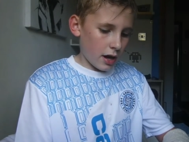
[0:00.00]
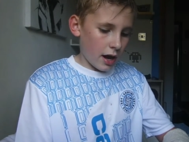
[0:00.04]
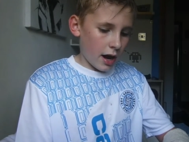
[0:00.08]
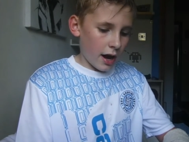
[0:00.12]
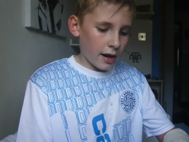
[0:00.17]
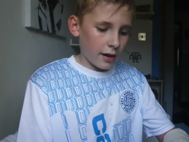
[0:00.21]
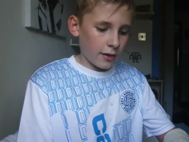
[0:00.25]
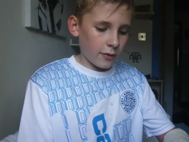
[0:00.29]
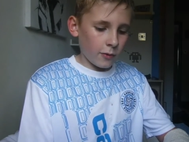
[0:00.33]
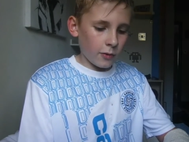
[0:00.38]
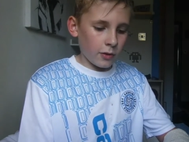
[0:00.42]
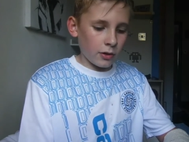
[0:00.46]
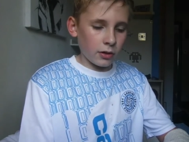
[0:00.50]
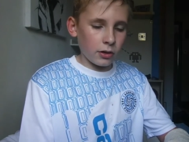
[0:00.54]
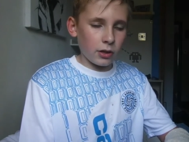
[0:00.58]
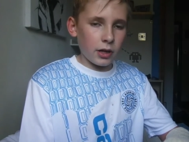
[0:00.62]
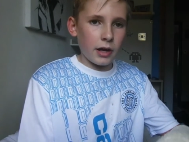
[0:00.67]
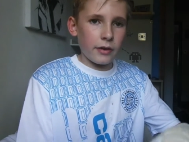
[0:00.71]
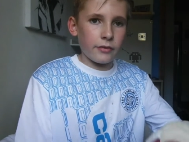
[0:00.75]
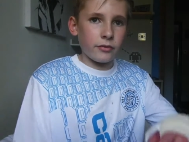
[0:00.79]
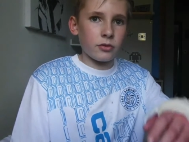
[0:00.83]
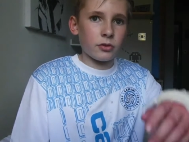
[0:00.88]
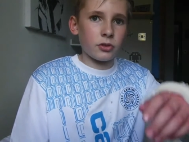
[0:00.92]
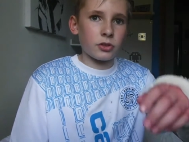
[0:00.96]
I will
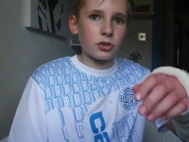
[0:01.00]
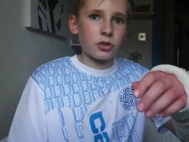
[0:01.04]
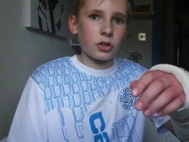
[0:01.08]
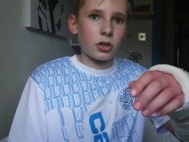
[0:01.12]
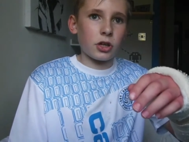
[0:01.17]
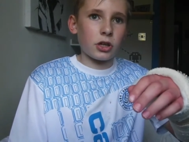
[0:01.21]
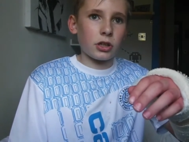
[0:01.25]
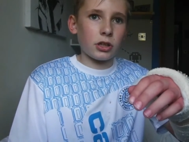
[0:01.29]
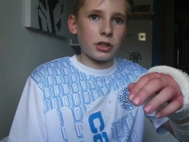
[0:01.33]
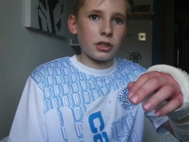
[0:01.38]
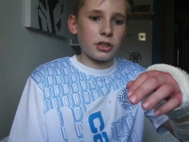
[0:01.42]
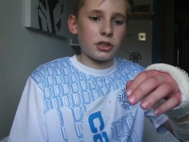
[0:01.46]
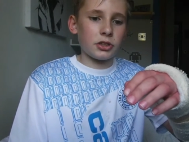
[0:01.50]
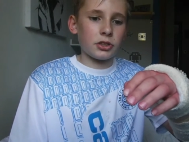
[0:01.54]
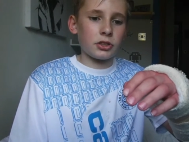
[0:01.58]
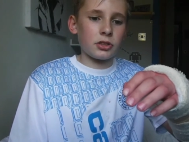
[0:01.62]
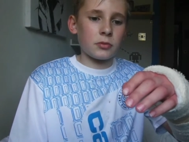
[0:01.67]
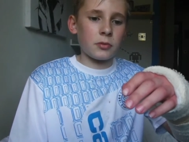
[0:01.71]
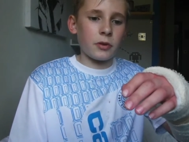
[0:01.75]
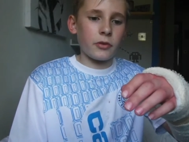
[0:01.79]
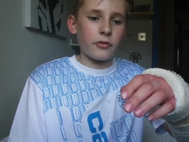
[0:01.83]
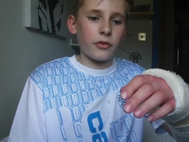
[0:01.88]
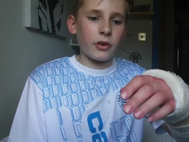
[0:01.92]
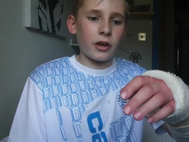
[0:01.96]
have no circulation
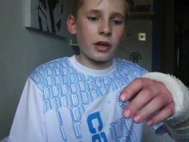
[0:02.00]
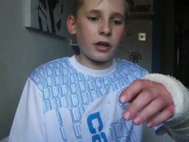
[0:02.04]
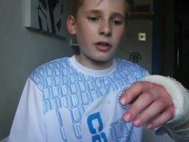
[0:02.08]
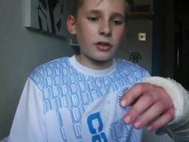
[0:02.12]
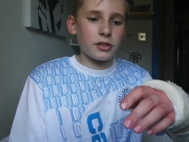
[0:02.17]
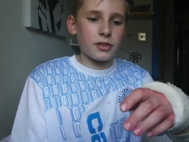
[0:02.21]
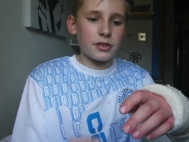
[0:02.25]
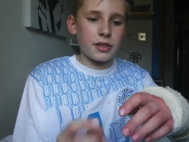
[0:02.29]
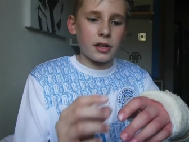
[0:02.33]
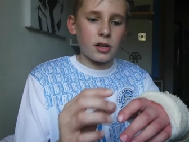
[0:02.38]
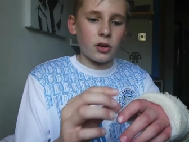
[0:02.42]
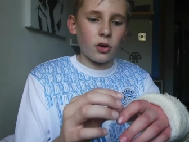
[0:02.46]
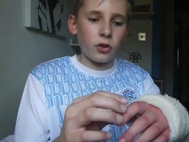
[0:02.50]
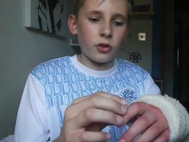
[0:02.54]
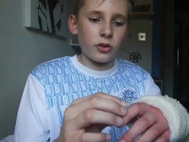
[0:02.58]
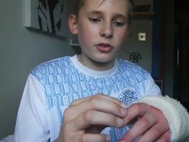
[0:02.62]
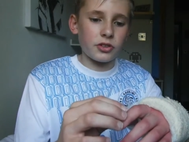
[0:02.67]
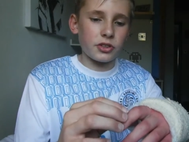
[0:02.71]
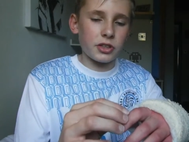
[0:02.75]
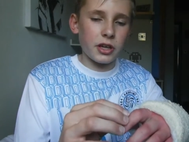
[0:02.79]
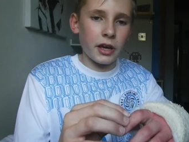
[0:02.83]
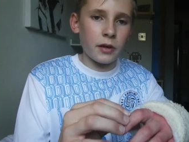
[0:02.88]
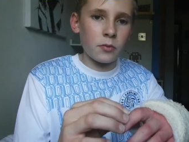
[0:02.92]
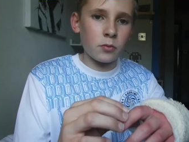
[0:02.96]
to my fingers, then all the
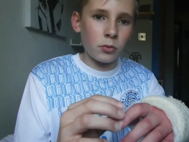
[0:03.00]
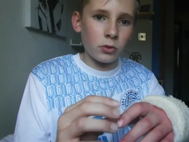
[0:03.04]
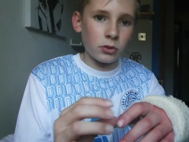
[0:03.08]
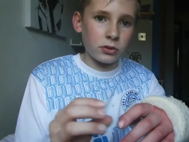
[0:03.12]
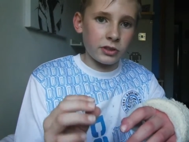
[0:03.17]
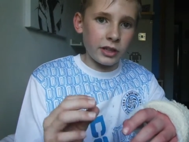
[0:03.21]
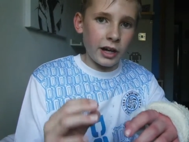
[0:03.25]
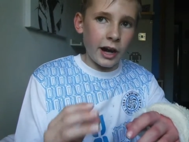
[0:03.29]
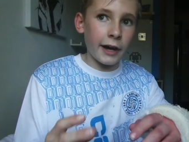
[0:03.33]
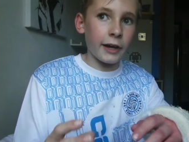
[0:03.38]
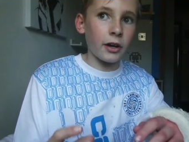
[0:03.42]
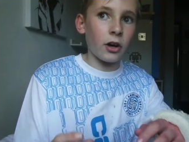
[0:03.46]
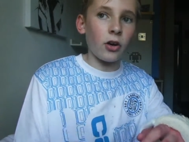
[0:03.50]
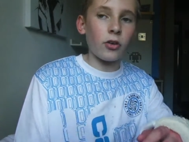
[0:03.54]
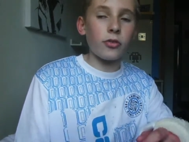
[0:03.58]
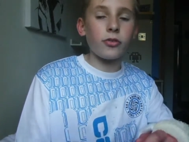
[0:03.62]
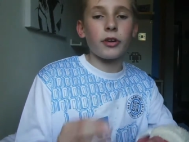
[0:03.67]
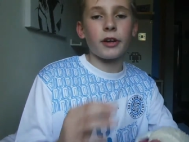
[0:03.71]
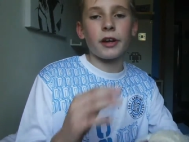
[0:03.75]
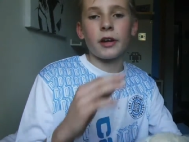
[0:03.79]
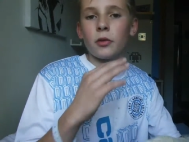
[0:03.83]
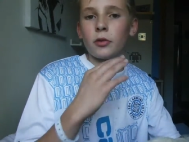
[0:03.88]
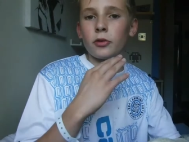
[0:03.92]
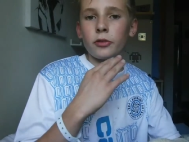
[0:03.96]
skin will die
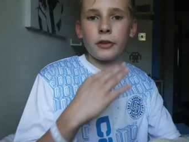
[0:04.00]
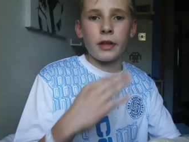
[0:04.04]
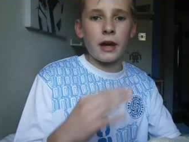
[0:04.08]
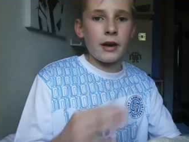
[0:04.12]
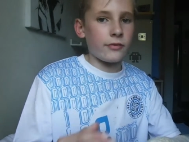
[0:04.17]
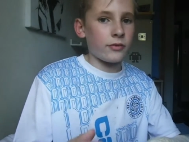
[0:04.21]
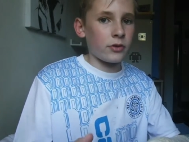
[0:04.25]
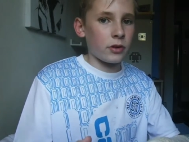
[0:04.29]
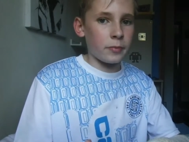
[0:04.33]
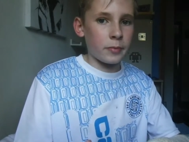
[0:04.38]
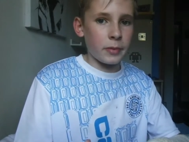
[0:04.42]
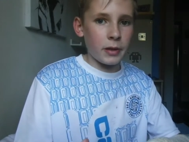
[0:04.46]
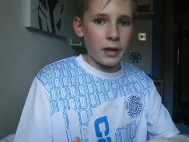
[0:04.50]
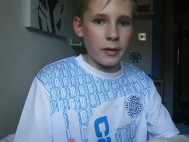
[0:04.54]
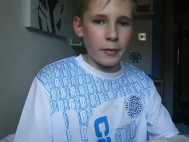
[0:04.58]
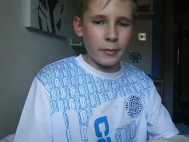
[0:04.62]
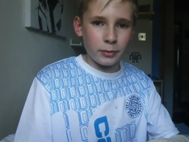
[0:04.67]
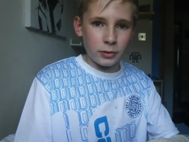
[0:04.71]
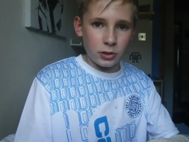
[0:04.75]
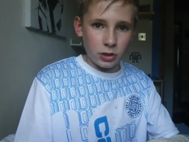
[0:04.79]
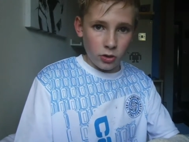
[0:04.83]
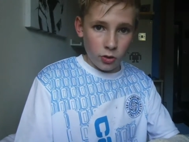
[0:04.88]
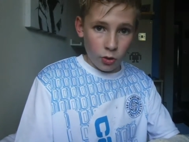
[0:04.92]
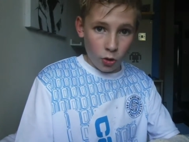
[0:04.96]
off and it will never be
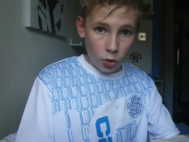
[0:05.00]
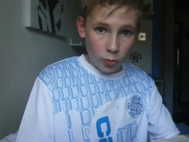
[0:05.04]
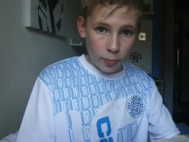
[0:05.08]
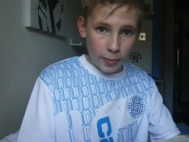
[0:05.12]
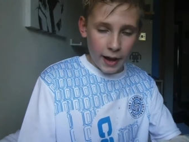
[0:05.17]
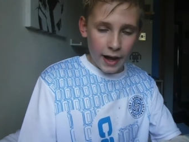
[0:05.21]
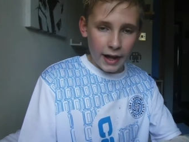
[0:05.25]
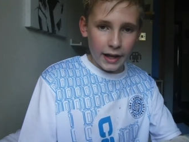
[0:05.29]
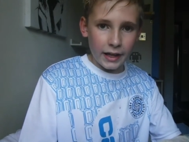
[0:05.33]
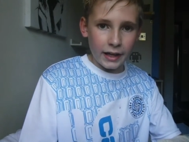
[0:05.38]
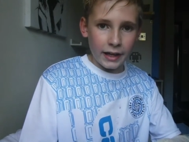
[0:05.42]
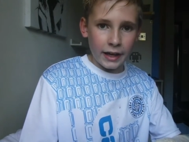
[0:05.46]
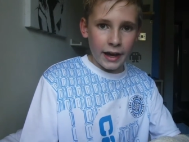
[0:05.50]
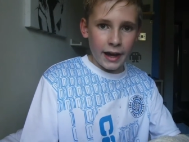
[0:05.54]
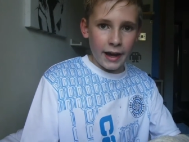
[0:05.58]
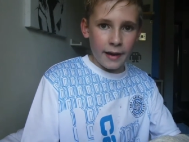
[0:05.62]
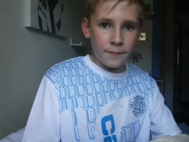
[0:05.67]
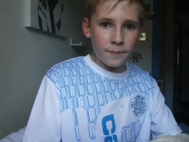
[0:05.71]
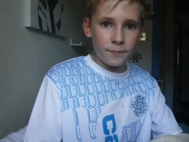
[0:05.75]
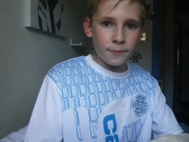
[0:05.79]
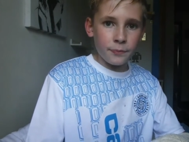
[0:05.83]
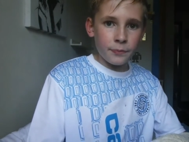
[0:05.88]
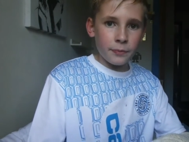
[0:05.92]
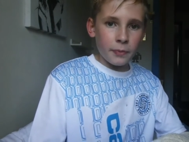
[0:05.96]
able to grow back
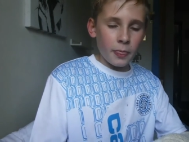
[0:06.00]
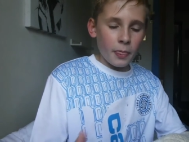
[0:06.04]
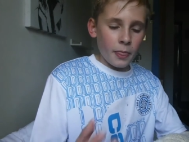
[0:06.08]
again.